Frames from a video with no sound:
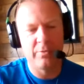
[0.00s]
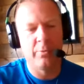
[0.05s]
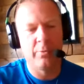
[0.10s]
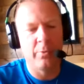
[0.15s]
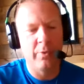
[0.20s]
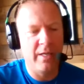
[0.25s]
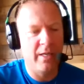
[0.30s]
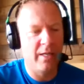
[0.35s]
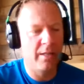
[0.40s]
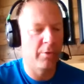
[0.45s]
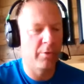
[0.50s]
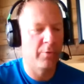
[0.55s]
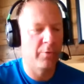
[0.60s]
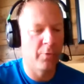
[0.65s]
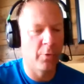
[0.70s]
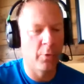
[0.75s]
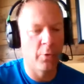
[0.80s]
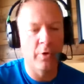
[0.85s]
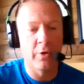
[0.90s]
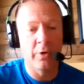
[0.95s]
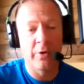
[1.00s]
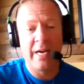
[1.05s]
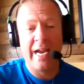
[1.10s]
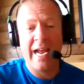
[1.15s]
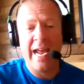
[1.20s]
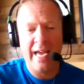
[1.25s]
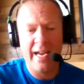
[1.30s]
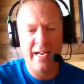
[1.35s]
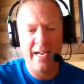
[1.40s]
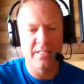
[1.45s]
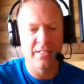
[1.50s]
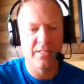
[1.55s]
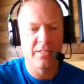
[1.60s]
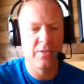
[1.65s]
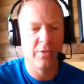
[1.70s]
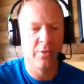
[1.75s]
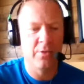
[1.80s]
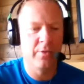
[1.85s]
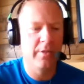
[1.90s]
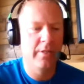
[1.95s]
with or for or had as a
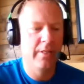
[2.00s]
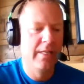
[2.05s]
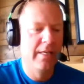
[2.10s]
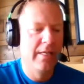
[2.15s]
student.